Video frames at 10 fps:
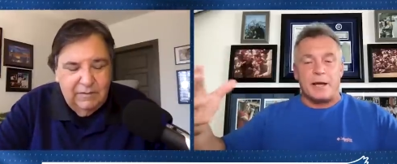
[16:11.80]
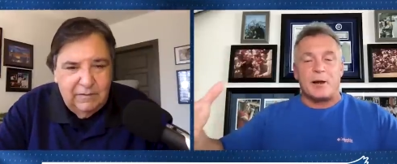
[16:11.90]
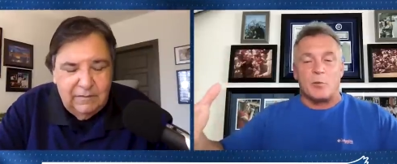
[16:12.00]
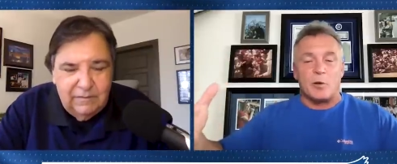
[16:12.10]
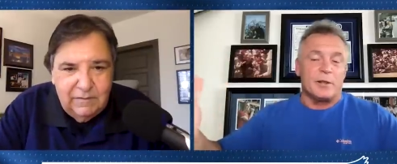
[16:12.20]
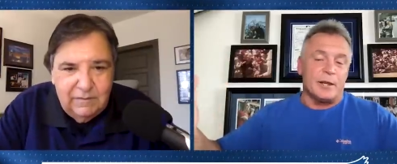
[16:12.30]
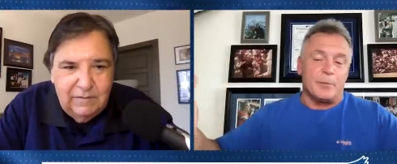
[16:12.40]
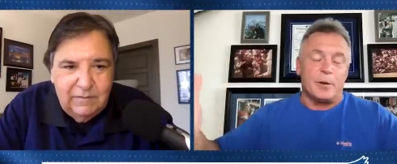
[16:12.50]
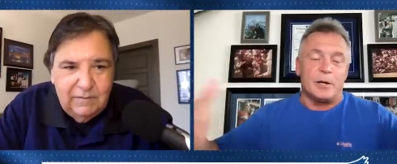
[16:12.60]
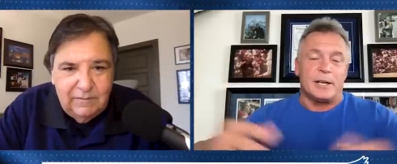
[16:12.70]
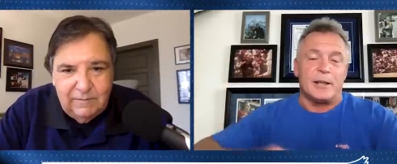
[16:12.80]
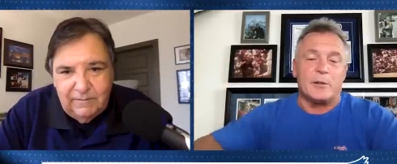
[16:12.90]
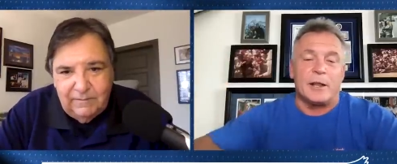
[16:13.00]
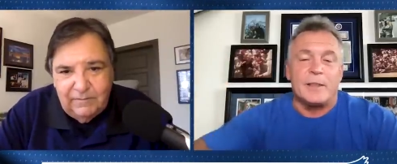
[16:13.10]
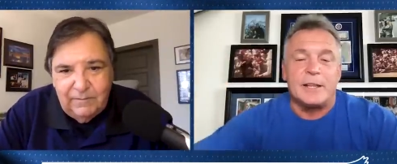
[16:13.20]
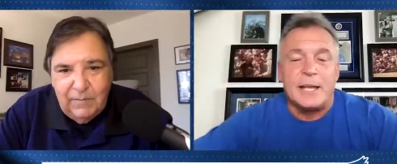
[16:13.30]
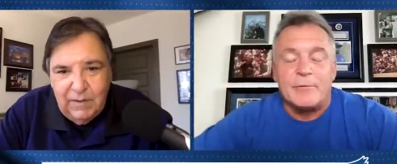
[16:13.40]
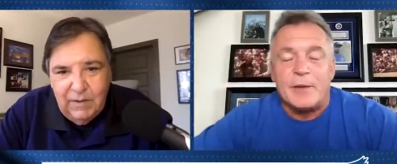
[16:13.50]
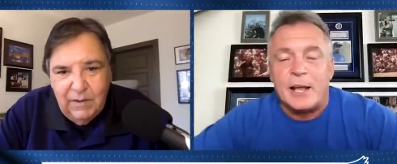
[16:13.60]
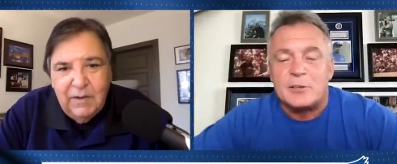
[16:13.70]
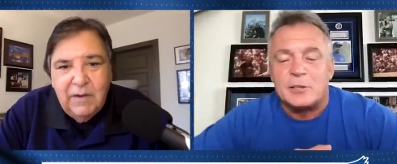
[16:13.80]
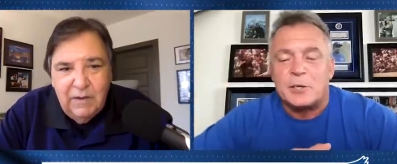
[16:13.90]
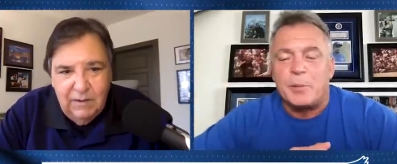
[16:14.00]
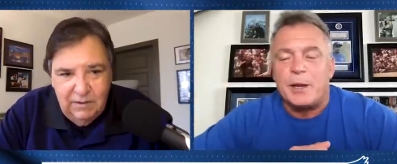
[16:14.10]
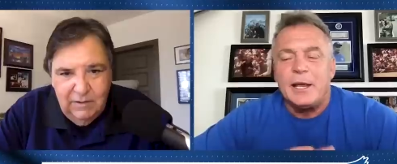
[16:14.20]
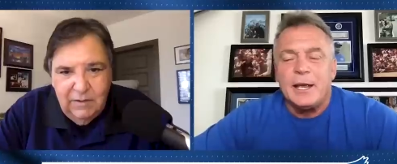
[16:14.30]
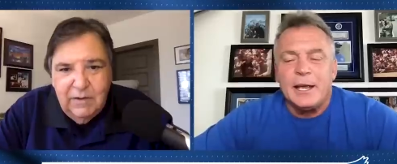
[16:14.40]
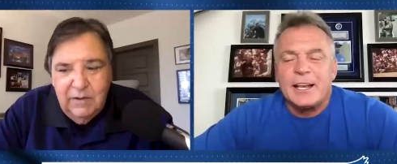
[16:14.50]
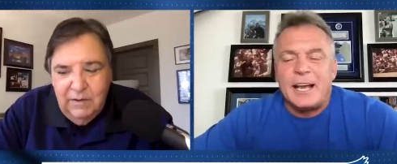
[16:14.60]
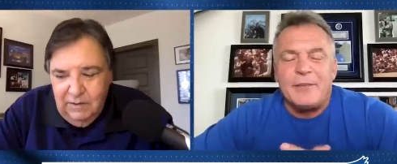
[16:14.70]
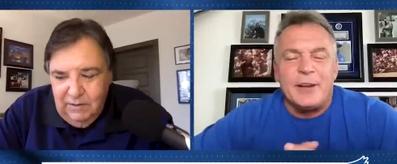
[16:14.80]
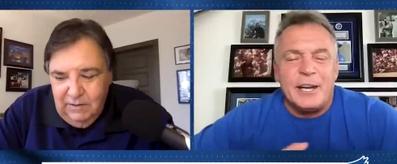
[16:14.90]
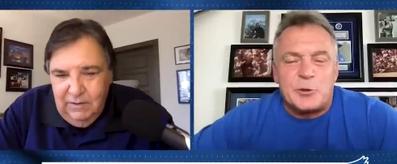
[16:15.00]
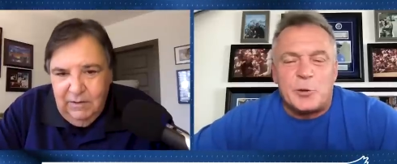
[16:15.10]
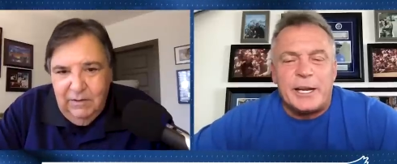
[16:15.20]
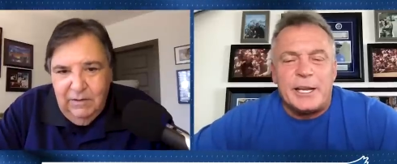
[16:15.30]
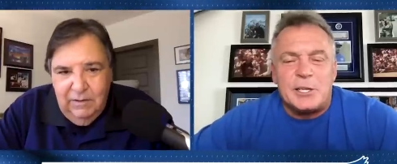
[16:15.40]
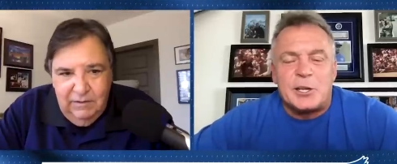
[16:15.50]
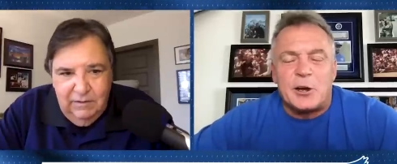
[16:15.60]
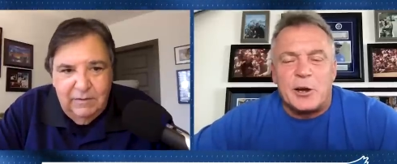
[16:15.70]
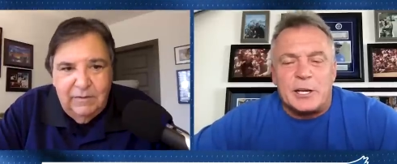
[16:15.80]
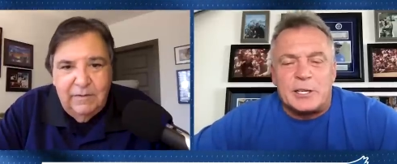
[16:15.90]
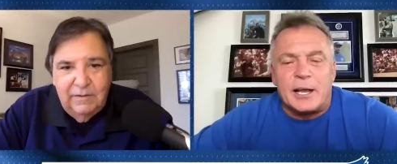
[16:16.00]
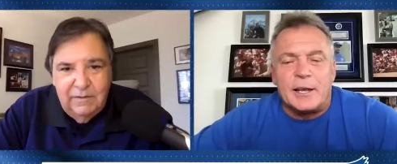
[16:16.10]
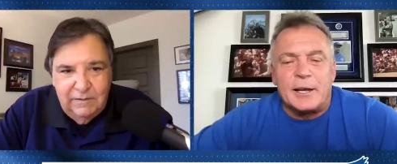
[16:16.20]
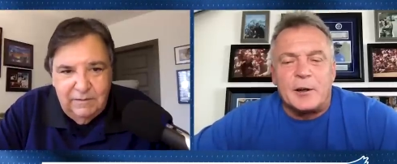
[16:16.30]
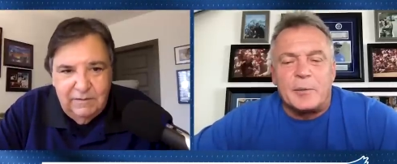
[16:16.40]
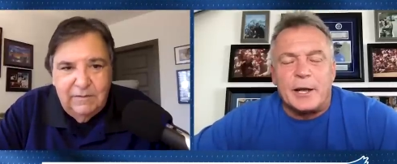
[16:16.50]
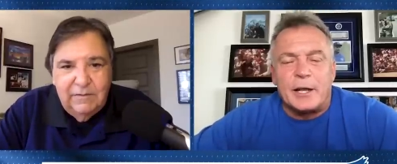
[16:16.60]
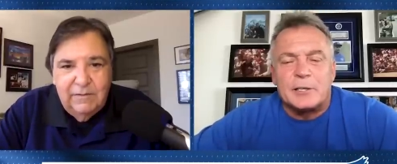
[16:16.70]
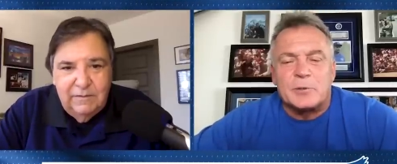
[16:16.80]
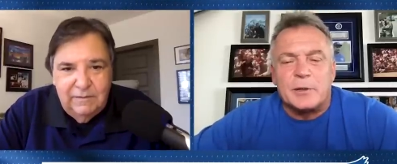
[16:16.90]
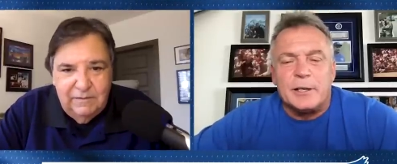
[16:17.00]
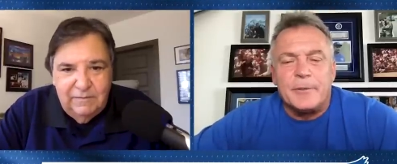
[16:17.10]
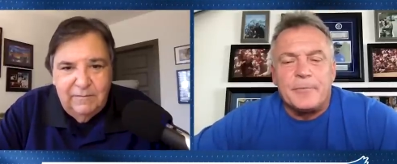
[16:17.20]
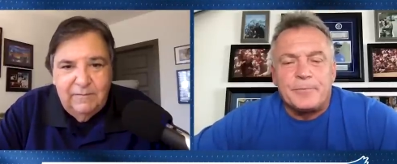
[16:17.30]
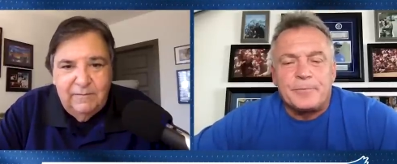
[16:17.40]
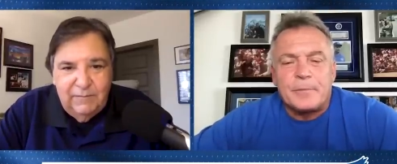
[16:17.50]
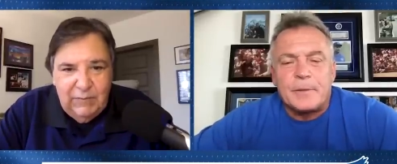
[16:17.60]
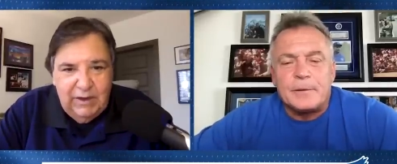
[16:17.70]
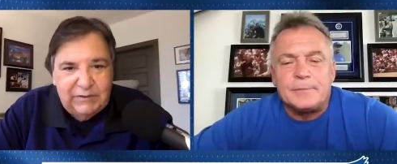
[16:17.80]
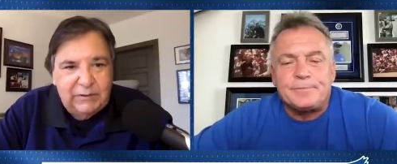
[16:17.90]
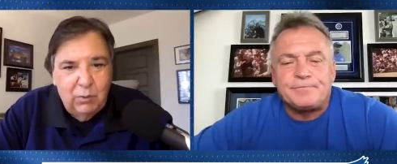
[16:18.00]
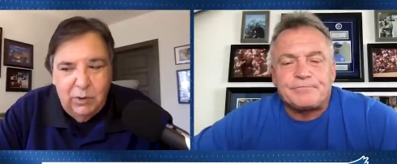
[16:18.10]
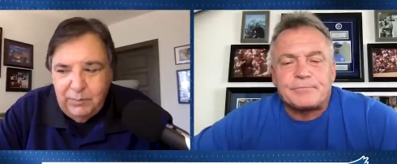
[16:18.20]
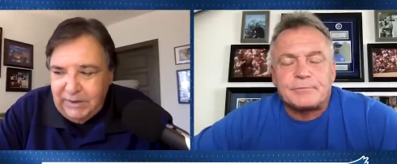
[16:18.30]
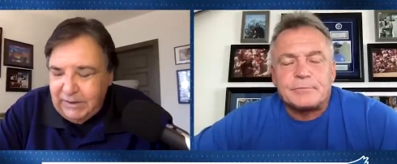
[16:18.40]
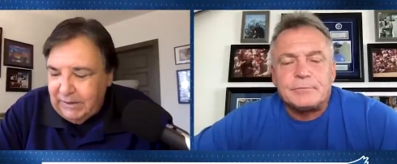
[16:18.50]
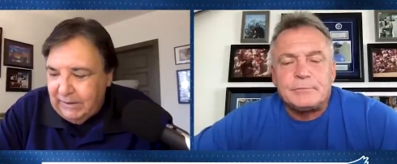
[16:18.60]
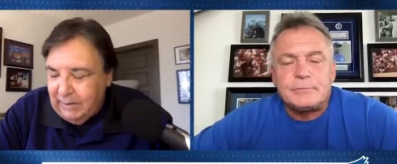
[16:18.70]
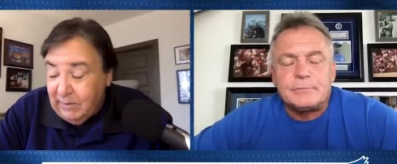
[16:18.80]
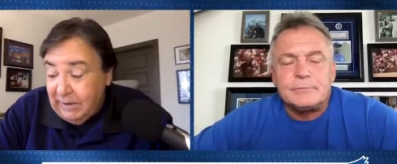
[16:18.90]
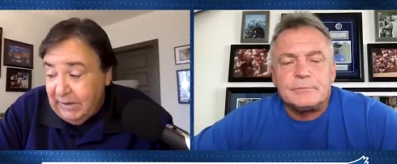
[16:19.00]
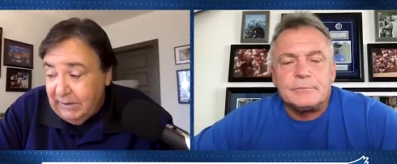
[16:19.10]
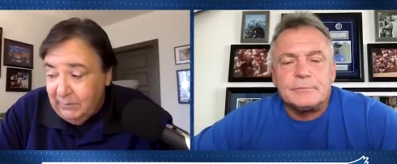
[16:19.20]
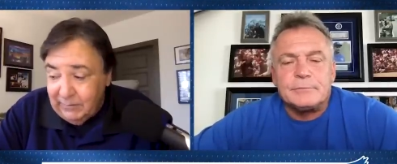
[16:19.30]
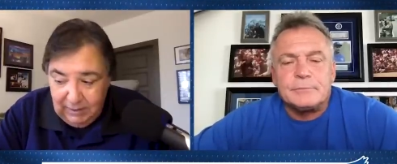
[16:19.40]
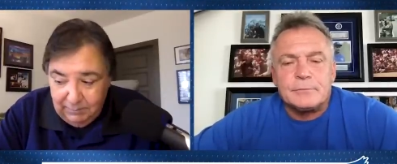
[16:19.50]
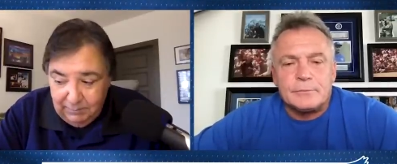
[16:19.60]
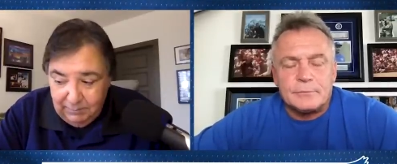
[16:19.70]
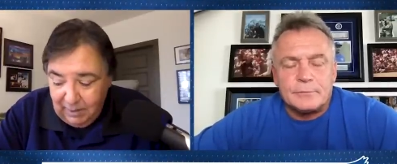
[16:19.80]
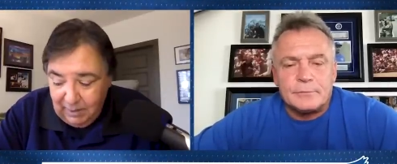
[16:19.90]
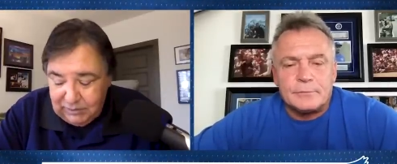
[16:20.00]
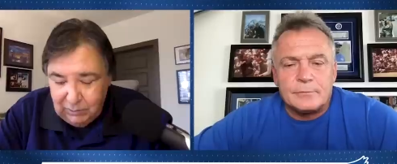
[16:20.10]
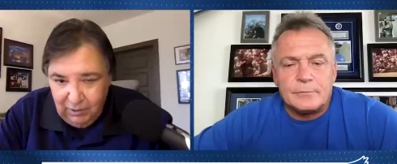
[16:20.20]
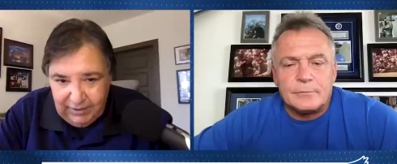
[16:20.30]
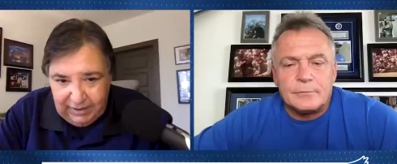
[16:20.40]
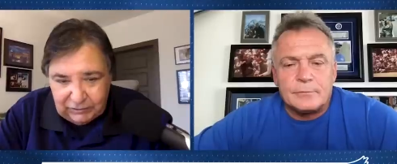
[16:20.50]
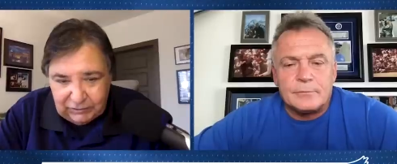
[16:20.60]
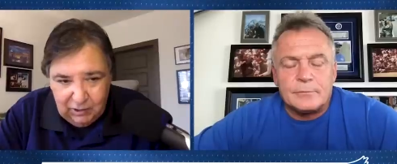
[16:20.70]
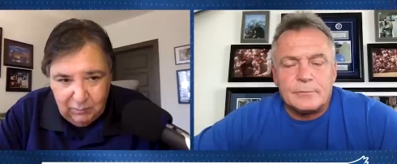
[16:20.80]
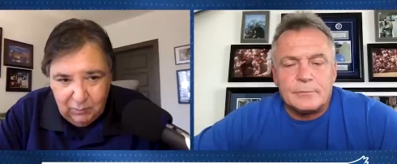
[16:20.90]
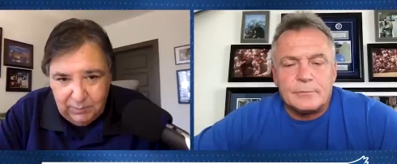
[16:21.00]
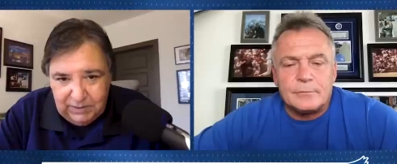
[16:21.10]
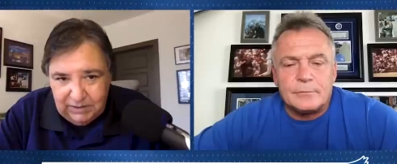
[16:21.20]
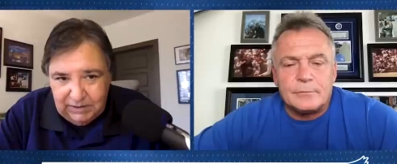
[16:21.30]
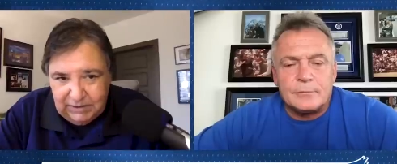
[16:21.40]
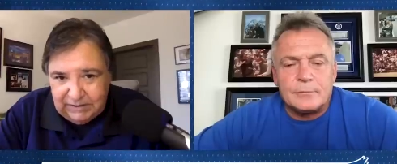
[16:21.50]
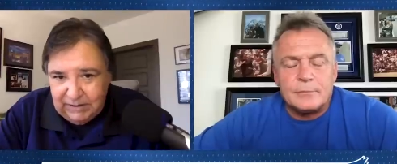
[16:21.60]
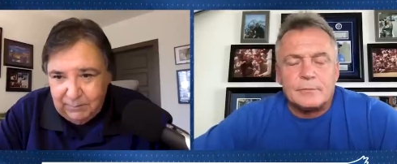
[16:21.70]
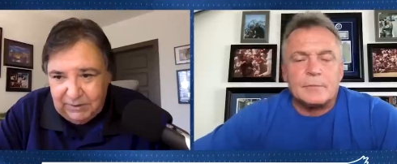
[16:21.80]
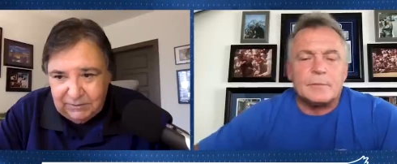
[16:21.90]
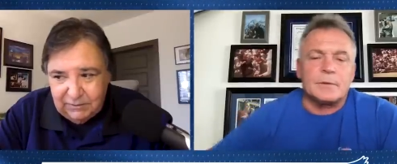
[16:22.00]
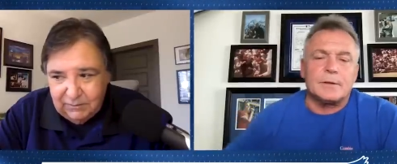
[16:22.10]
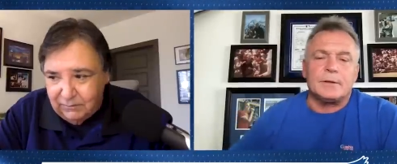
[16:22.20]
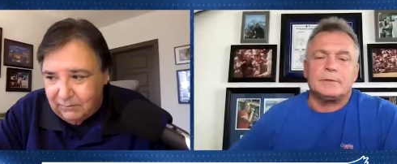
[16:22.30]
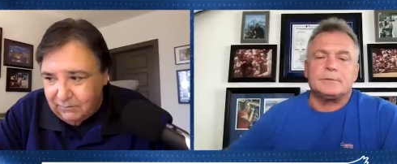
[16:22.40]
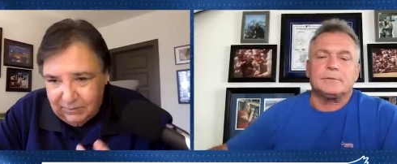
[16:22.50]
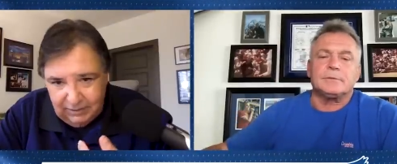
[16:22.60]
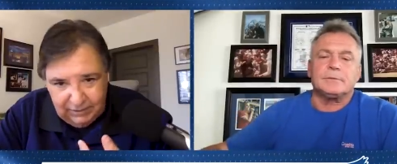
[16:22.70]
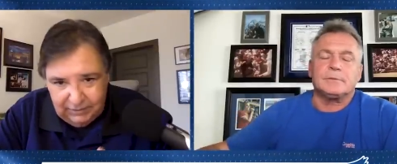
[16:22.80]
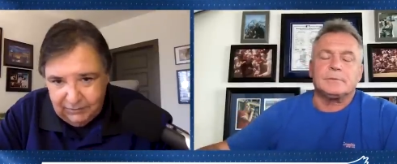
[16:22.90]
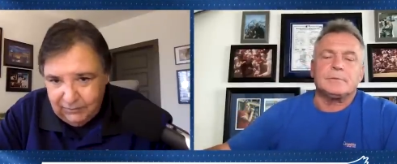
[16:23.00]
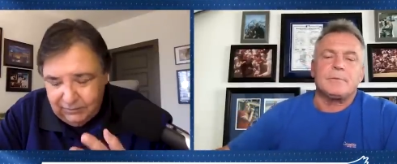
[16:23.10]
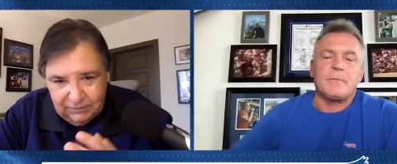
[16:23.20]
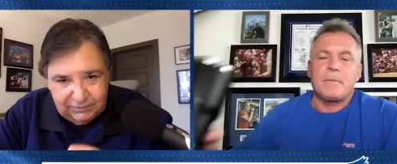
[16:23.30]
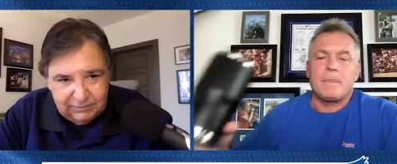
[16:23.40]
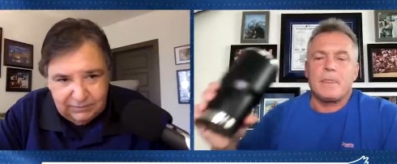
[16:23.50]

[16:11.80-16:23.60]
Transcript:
Speaker 1: a matter whether they put it together, and I think they have now. So it should be kind of an intriguing series, uh, you know, to be honest with you.
Speaker 2: Yes, it will be. Uh, I mean, and uh, by the time we do our next show, we'll be knee deep into uh, this